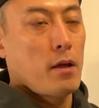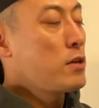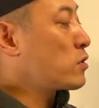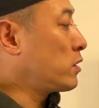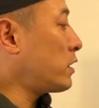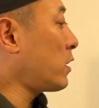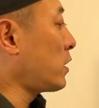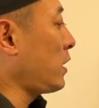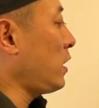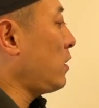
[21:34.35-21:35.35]
So
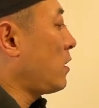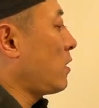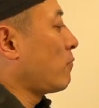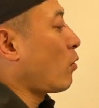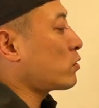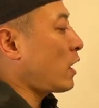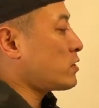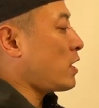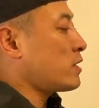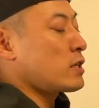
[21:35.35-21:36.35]
literally,
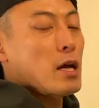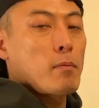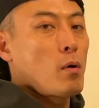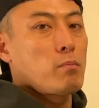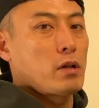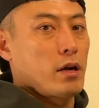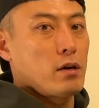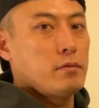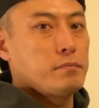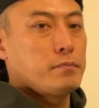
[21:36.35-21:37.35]
multi-chain is the number one player.
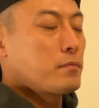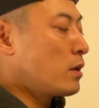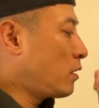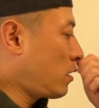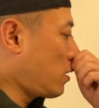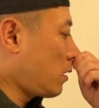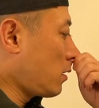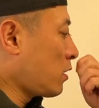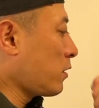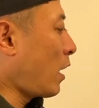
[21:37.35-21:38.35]

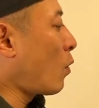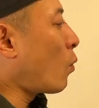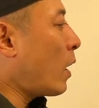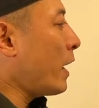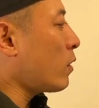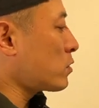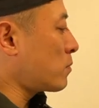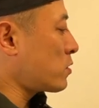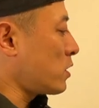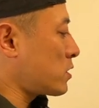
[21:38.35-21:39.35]
Then why
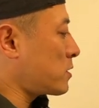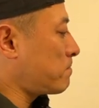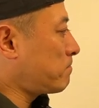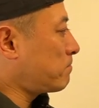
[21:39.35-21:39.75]
Osmosis?